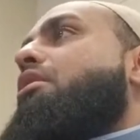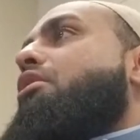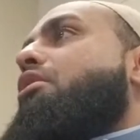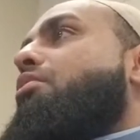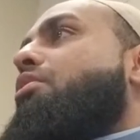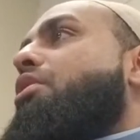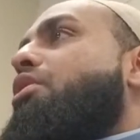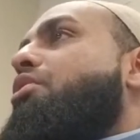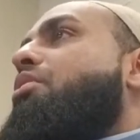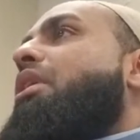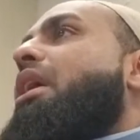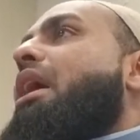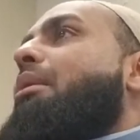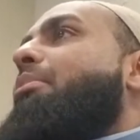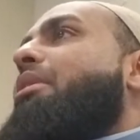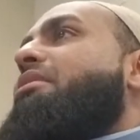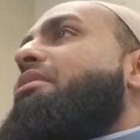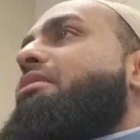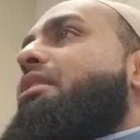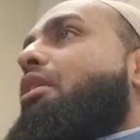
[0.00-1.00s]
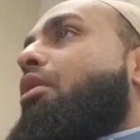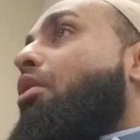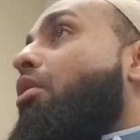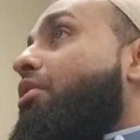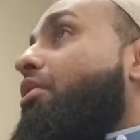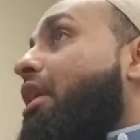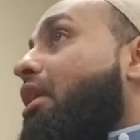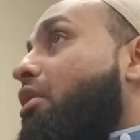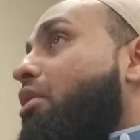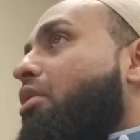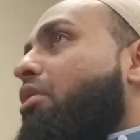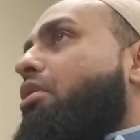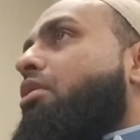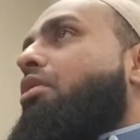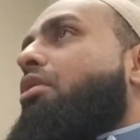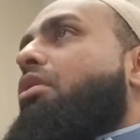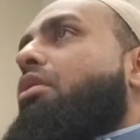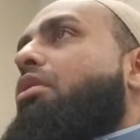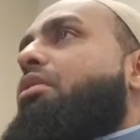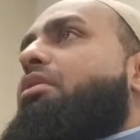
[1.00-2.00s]
You and I may say, oh, they look
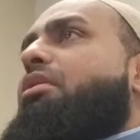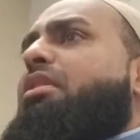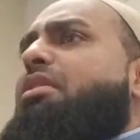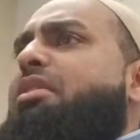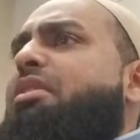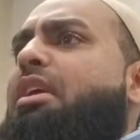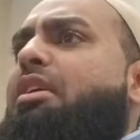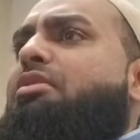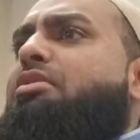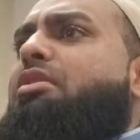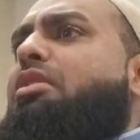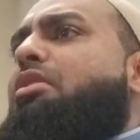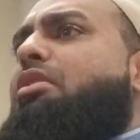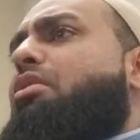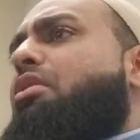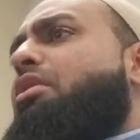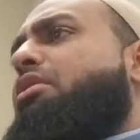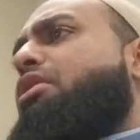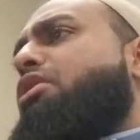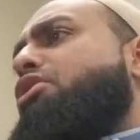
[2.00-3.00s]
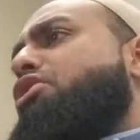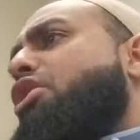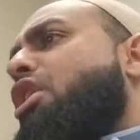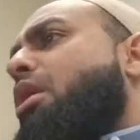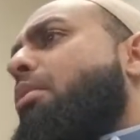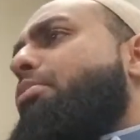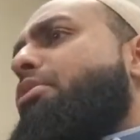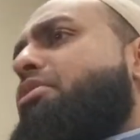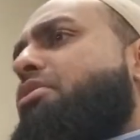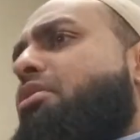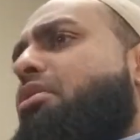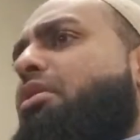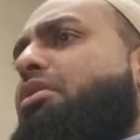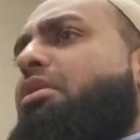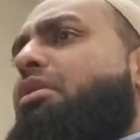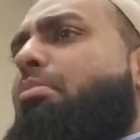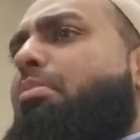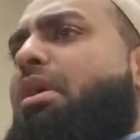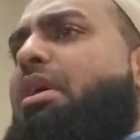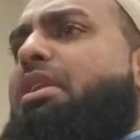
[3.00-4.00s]
good, their things are good, their job is good,
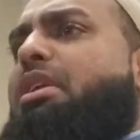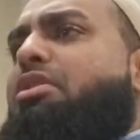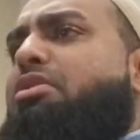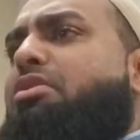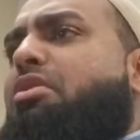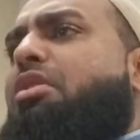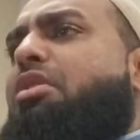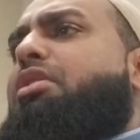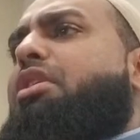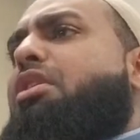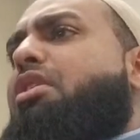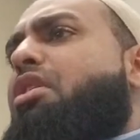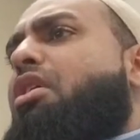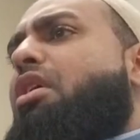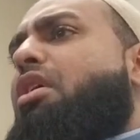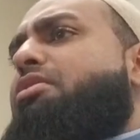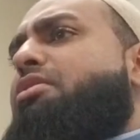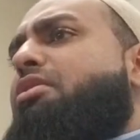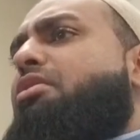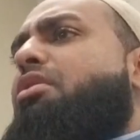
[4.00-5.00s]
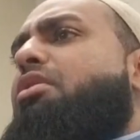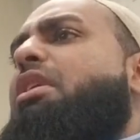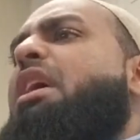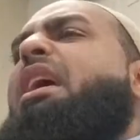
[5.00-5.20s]
their money is good, their cars are good.